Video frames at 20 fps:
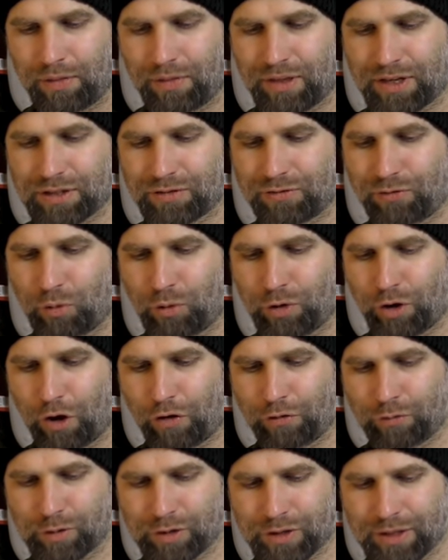that's
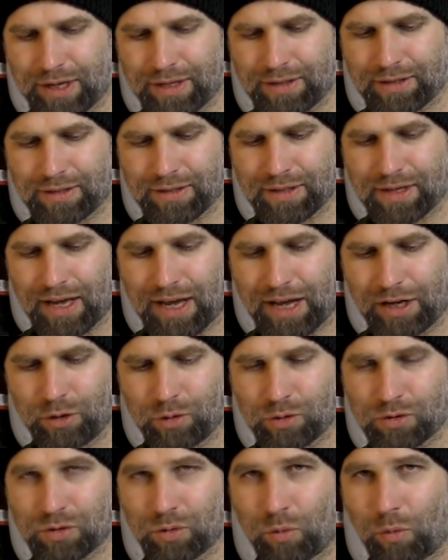4.5%. I
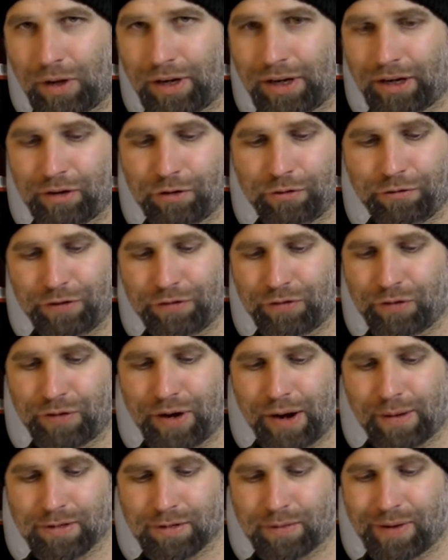used 150
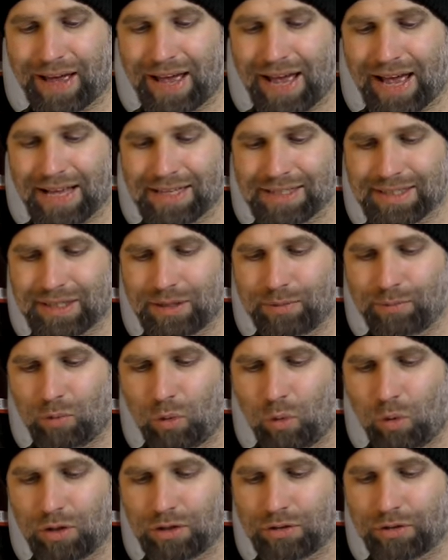grams of acid
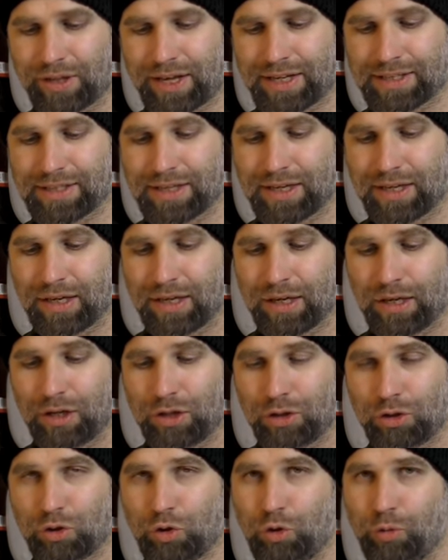malt, that's
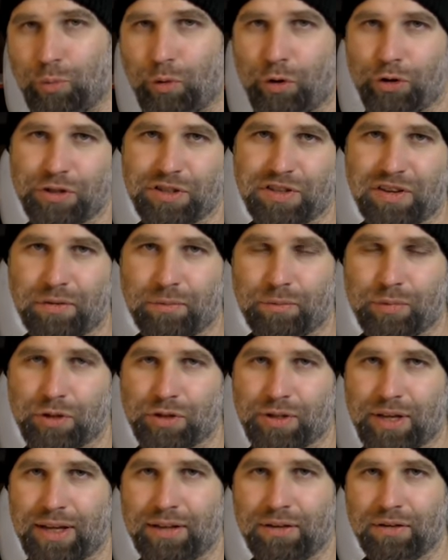
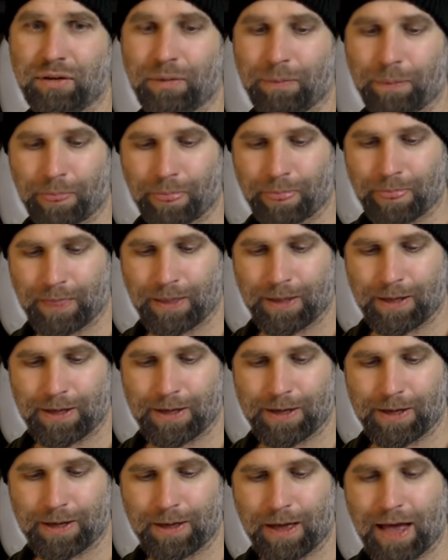2.7%.
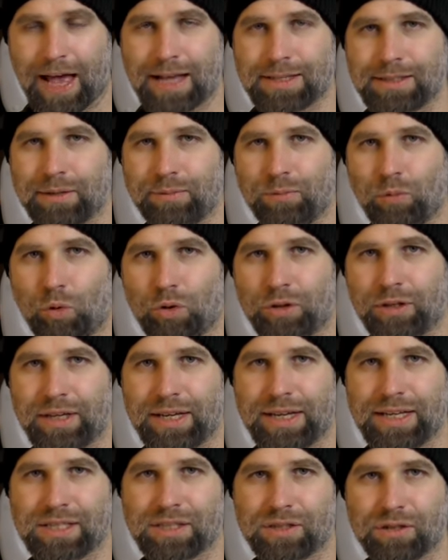Acid malt
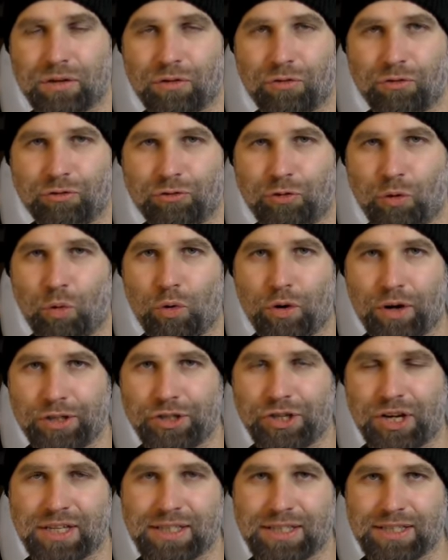is for
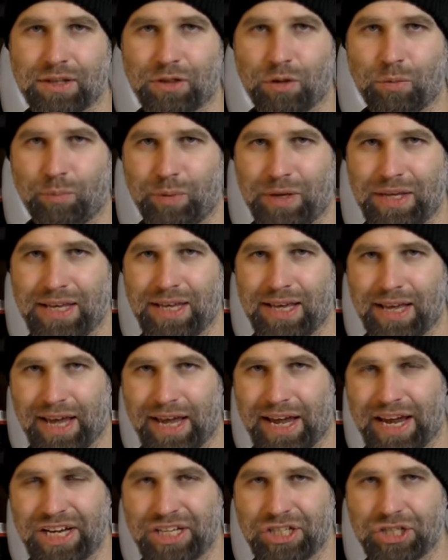adjusting the
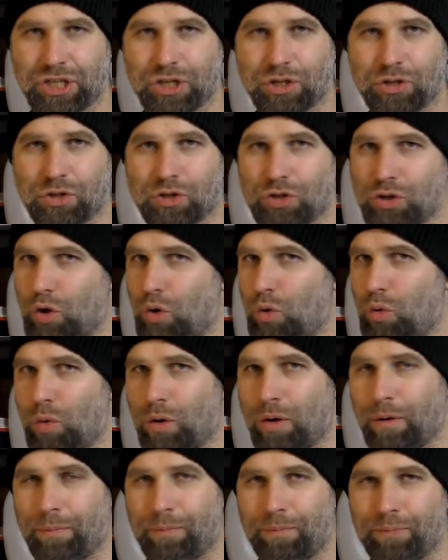pH,
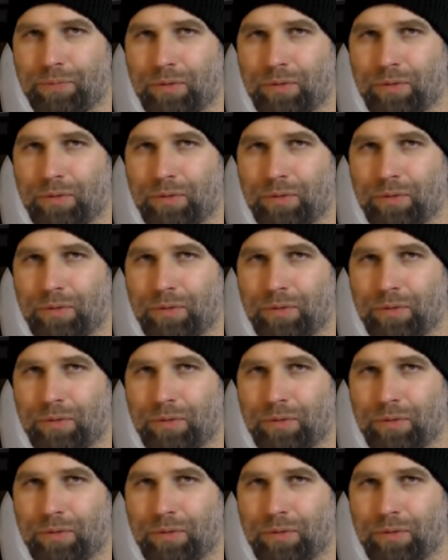so